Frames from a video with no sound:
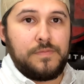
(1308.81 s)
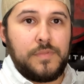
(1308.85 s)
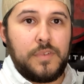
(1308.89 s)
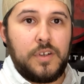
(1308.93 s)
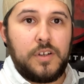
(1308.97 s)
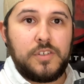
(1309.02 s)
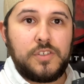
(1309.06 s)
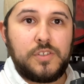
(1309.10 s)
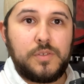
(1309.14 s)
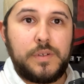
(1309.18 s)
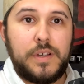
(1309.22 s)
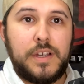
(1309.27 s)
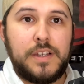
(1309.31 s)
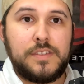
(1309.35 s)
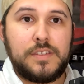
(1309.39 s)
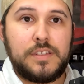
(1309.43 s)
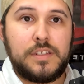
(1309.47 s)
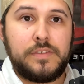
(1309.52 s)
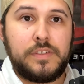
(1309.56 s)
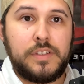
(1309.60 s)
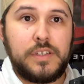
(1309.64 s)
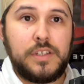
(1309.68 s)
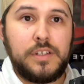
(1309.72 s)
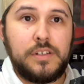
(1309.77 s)
also has it
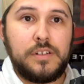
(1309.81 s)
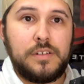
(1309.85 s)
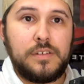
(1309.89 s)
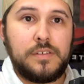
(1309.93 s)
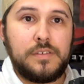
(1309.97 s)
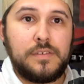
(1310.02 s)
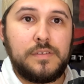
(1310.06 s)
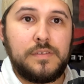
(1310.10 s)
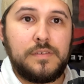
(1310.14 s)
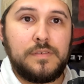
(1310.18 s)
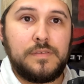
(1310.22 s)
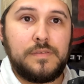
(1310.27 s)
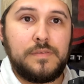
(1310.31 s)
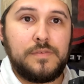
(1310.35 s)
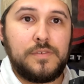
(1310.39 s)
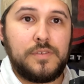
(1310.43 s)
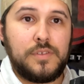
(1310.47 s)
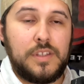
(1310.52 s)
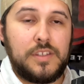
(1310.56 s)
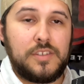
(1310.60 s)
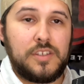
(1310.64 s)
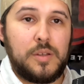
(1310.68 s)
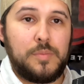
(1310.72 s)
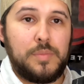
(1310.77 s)
over here. So
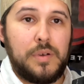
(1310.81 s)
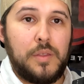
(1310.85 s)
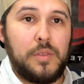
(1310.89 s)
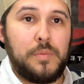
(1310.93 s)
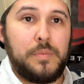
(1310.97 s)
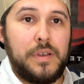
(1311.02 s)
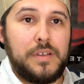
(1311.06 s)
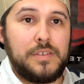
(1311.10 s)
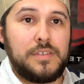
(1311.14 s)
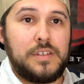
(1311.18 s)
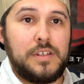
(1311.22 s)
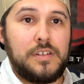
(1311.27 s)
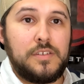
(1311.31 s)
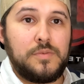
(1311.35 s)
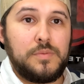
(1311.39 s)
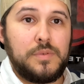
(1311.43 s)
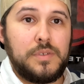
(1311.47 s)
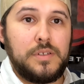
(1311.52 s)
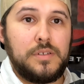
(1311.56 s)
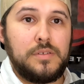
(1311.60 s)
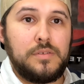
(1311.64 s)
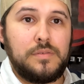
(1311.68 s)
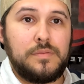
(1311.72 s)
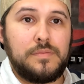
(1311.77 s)
that's gonna pop the magazine out as
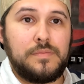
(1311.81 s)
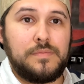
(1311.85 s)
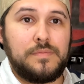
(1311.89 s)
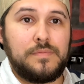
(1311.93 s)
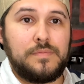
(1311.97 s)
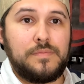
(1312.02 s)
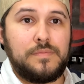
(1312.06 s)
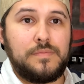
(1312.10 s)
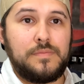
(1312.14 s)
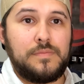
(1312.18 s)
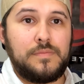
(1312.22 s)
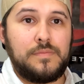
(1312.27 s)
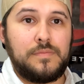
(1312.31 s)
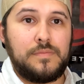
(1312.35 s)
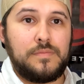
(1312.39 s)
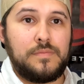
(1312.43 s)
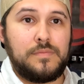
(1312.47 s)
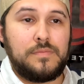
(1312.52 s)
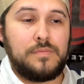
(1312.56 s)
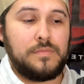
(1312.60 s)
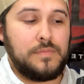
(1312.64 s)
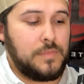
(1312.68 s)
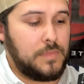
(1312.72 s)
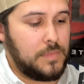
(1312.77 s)
well.
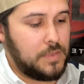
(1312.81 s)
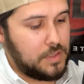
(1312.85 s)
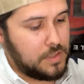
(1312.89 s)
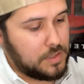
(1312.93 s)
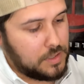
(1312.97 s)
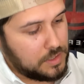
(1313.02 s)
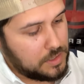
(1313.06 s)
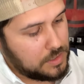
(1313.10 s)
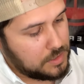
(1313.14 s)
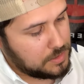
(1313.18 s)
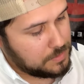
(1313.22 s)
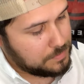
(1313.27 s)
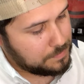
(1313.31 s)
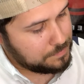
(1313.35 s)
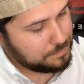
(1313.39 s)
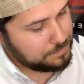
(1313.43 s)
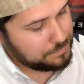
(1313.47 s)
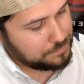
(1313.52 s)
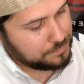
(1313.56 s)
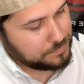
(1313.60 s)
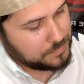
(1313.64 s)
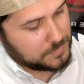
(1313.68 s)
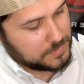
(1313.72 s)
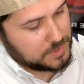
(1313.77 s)
Um,
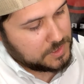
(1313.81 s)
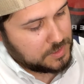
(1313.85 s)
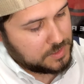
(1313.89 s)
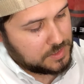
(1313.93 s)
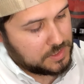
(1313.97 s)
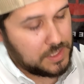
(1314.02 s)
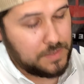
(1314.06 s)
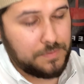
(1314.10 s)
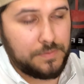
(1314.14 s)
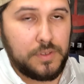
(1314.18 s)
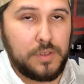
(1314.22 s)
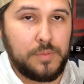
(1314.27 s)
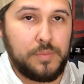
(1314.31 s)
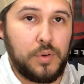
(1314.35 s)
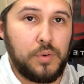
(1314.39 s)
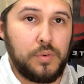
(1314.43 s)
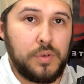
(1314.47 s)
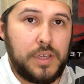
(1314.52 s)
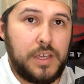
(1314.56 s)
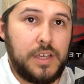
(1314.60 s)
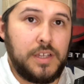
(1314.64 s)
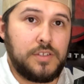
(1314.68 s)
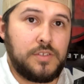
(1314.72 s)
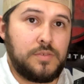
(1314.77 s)
except for the bolt
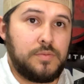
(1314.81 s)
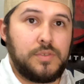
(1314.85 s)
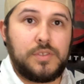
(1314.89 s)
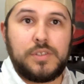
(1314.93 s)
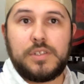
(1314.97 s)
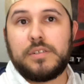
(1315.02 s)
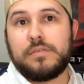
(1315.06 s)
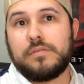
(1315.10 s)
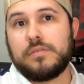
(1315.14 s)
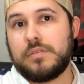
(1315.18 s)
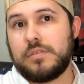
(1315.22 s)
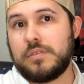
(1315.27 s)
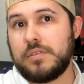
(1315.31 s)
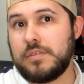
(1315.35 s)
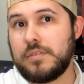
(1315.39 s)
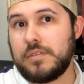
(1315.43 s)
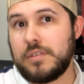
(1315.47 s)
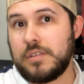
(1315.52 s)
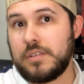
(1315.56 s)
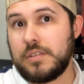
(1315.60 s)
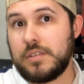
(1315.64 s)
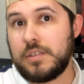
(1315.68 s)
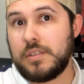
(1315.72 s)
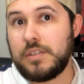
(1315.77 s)
catch, which always,
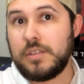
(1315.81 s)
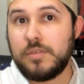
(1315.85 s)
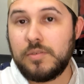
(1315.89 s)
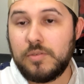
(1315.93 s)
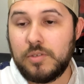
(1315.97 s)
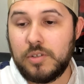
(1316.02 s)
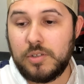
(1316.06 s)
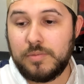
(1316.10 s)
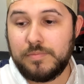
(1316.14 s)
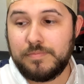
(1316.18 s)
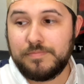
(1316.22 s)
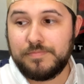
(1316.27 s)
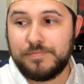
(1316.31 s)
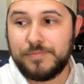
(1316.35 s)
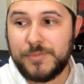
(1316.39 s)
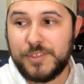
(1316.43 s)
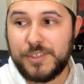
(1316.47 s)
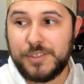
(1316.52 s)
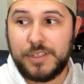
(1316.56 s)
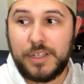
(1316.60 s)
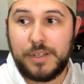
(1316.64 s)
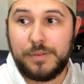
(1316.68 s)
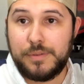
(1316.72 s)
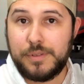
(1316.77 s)
or
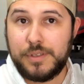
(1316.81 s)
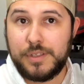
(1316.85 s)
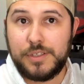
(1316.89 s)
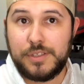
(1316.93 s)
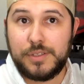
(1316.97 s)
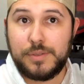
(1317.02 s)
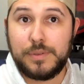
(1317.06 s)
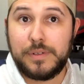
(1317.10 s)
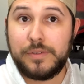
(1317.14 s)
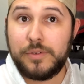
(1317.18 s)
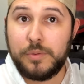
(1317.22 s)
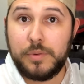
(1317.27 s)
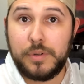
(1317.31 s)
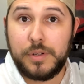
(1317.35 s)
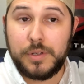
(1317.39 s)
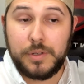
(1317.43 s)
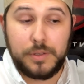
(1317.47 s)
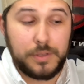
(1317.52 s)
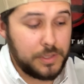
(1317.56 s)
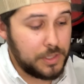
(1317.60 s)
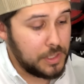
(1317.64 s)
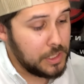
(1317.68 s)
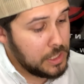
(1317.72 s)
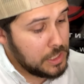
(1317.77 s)
slide release, whatever you wanna
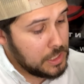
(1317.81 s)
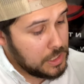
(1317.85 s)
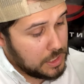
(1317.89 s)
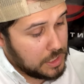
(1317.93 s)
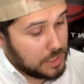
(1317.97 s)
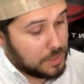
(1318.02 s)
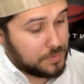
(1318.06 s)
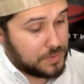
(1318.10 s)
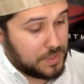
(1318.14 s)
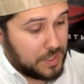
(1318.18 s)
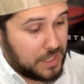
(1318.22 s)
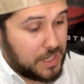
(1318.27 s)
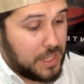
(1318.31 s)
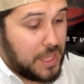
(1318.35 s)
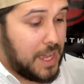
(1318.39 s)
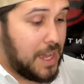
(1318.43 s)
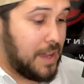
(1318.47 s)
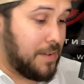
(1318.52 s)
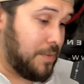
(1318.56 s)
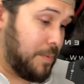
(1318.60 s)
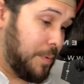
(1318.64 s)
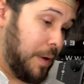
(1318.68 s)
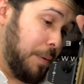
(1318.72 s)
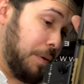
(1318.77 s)
call it. I was not going to
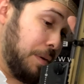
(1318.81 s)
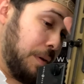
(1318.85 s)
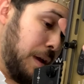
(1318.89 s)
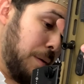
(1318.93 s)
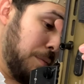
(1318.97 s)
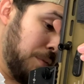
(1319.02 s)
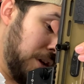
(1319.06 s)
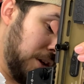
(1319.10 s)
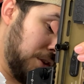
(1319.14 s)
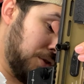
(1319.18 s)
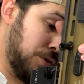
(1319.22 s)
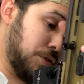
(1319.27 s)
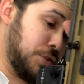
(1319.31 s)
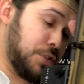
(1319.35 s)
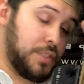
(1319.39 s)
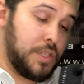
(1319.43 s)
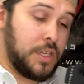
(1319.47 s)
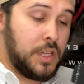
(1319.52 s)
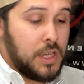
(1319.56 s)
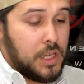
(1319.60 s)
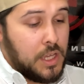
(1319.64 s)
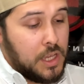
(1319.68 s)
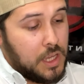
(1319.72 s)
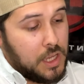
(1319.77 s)
have my ambidextrous.
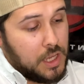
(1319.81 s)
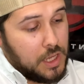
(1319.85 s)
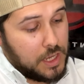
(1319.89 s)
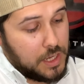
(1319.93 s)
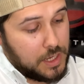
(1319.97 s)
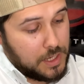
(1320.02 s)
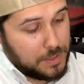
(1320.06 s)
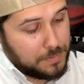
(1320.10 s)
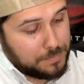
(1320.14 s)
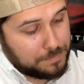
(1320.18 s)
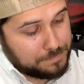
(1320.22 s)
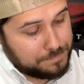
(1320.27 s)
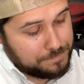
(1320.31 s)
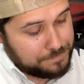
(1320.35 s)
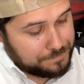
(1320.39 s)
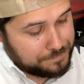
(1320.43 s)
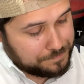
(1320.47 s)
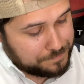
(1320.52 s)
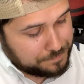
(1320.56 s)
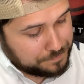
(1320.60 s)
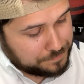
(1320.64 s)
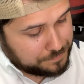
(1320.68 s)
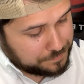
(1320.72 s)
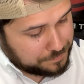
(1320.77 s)
Um,
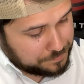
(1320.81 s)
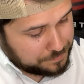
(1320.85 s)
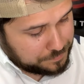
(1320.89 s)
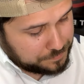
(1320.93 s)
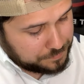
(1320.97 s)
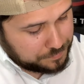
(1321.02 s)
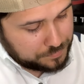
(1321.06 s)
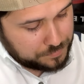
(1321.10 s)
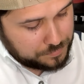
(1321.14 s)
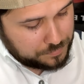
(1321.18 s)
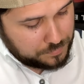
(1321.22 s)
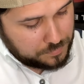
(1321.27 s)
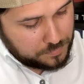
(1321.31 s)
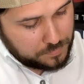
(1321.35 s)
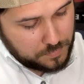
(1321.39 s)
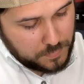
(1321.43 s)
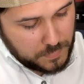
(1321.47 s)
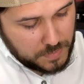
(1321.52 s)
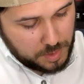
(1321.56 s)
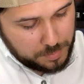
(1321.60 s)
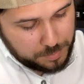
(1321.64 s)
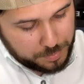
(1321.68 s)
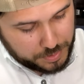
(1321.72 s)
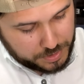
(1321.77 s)

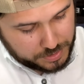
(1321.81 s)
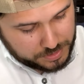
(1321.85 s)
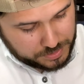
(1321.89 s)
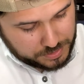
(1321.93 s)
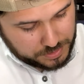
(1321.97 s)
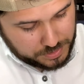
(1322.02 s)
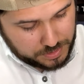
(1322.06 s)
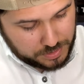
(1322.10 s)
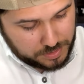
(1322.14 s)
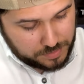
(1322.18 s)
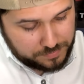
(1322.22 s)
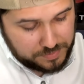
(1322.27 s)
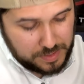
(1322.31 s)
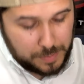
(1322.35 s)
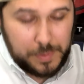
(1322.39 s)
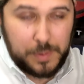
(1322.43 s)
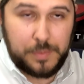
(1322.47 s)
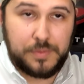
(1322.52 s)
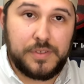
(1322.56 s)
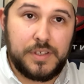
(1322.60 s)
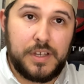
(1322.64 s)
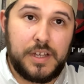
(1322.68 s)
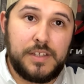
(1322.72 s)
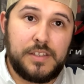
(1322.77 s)
but uh, flip up
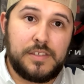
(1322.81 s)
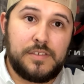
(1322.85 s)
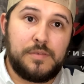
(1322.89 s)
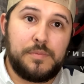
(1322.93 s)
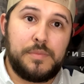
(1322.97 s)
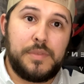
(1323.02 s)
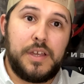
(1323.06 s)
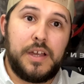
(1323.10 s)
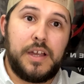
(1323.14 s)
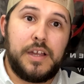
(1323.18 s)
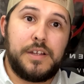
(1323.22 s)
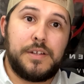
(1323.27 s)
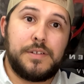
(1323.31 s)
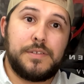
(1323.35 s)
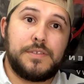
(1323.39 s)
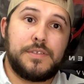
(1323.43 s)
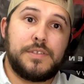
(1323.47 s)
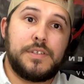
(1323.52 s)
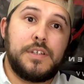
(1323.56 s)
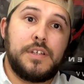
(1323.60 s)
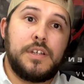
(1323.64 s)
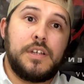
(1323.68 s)
sights from the irons